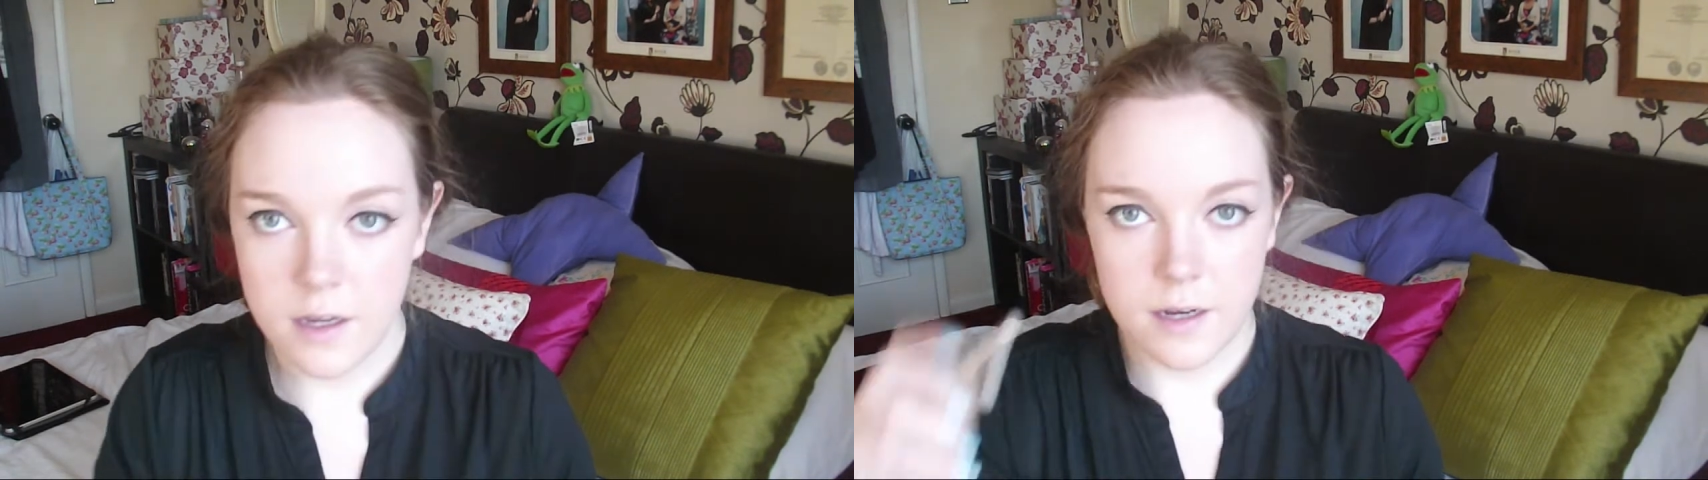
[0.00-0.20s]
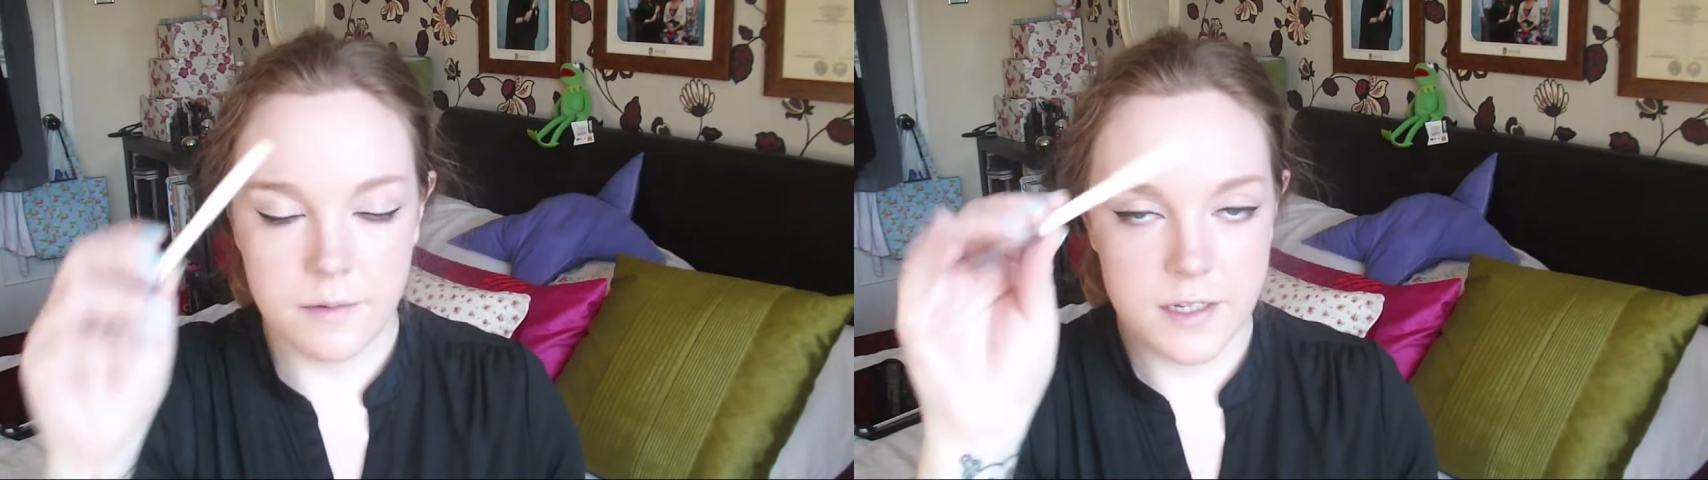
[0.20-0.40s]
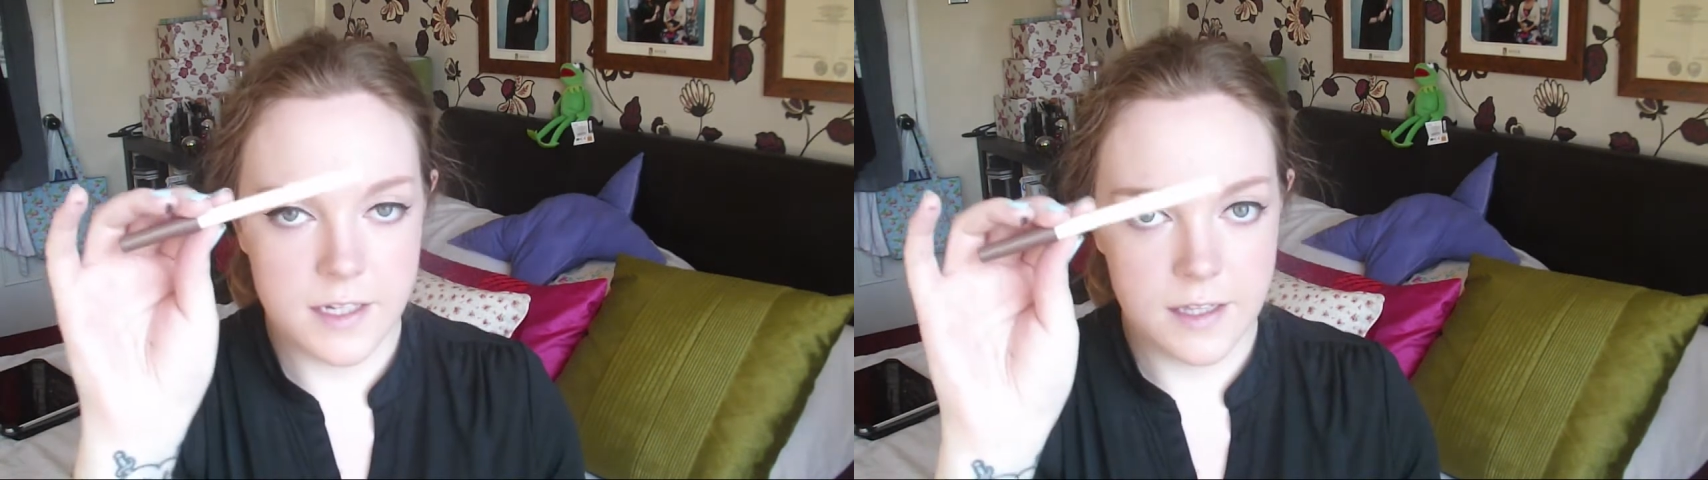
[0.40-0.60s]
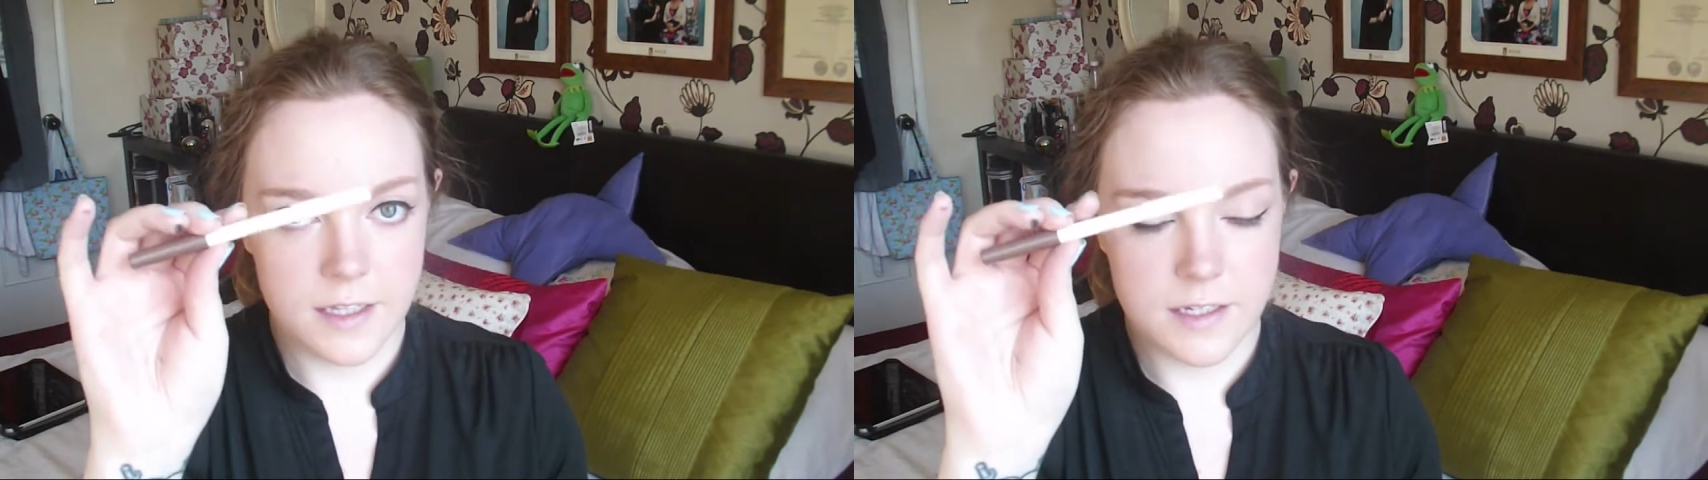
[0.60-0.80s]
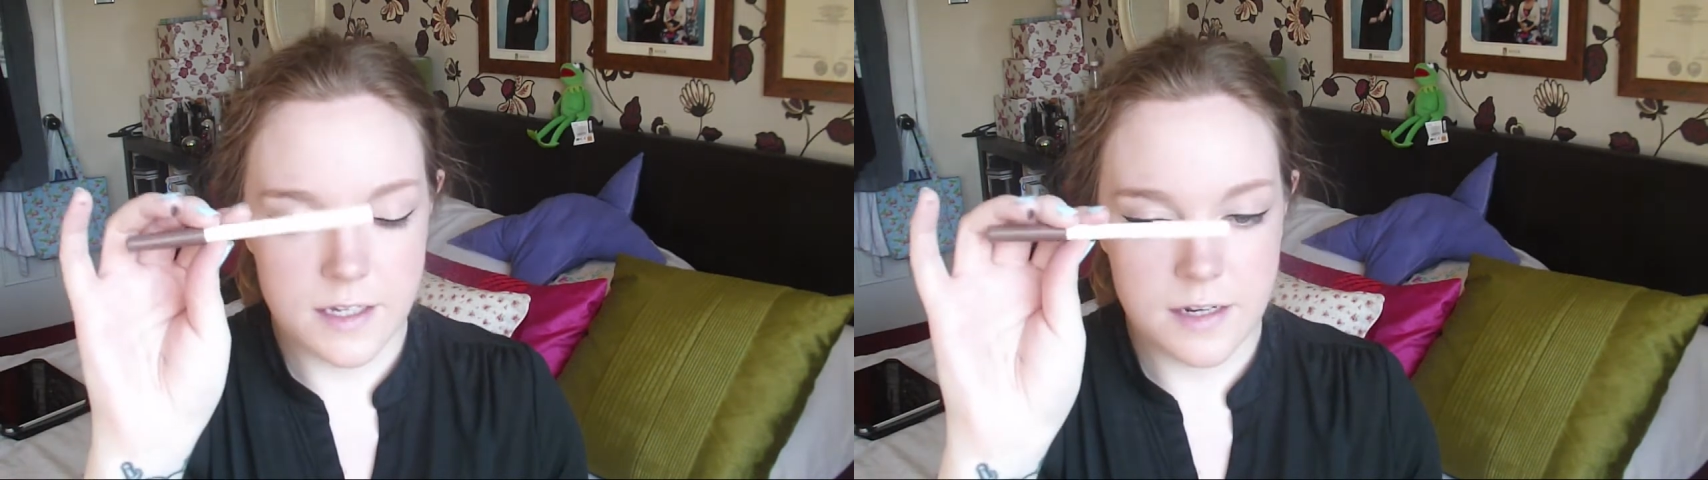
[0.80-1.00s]
I'm going to take
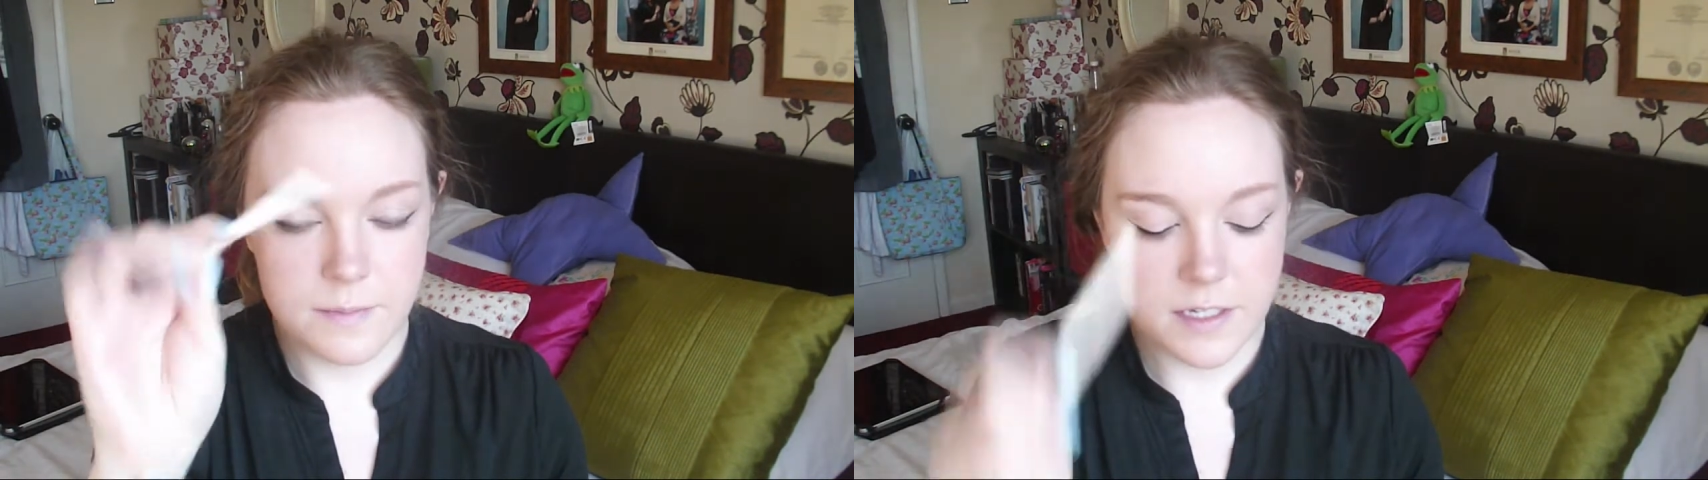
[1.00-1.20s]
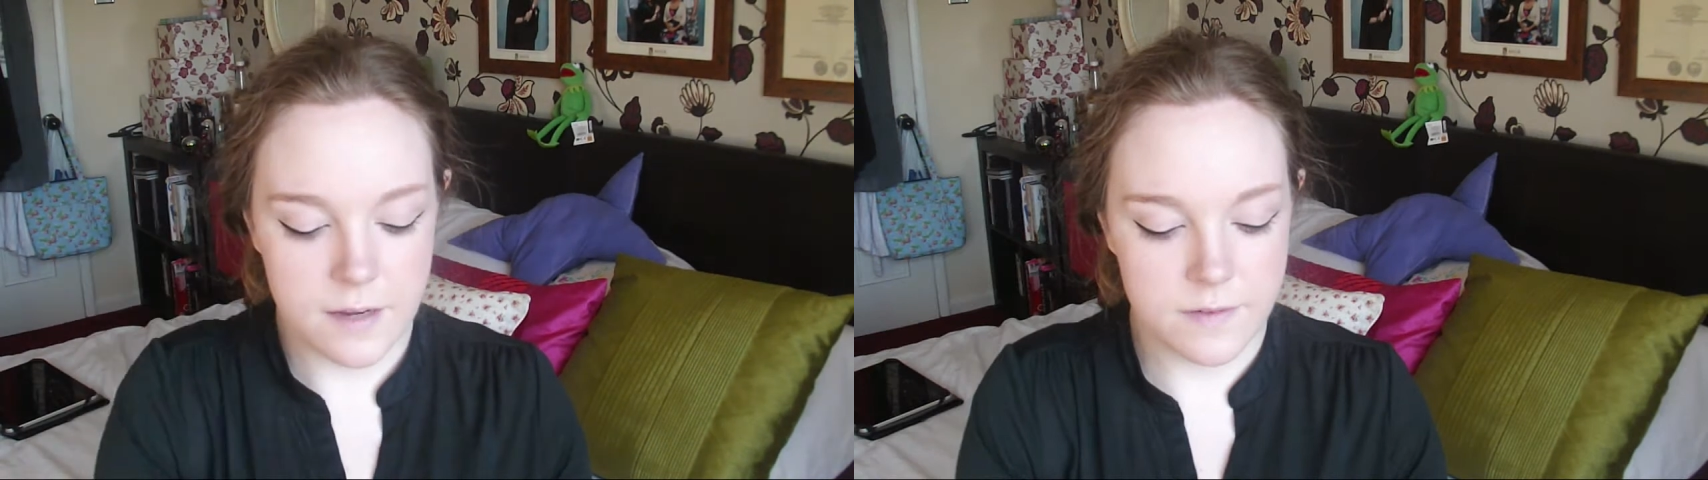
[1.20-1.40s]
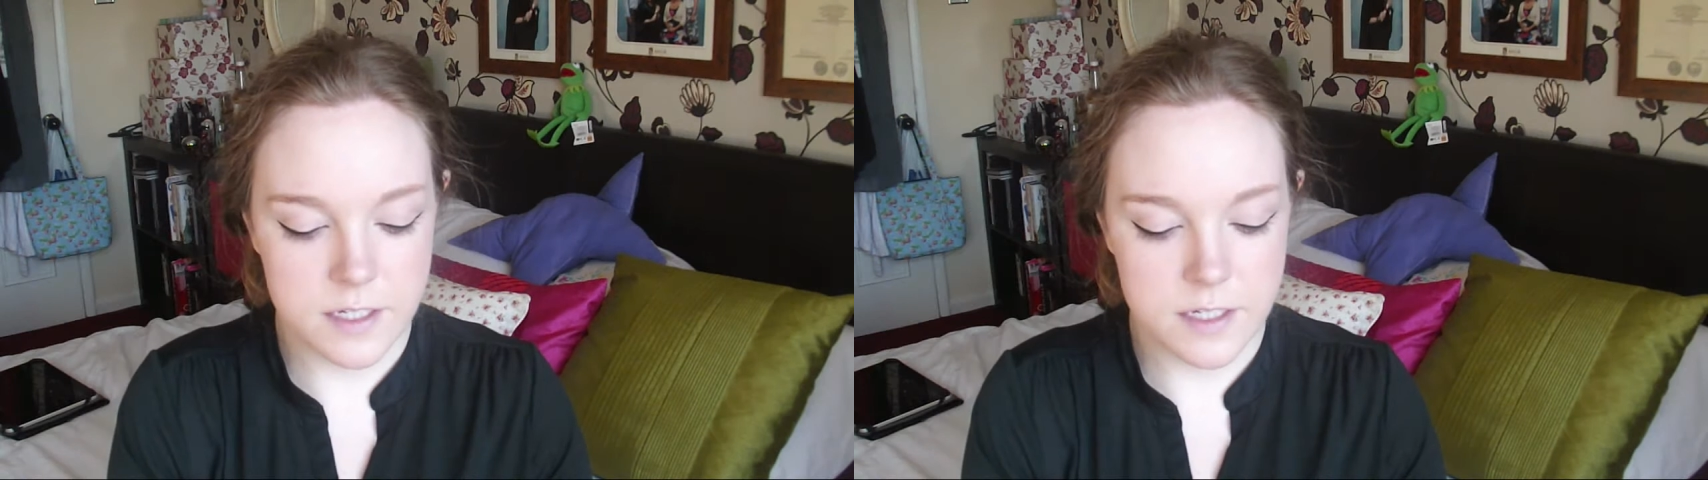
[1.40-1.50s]
this number 7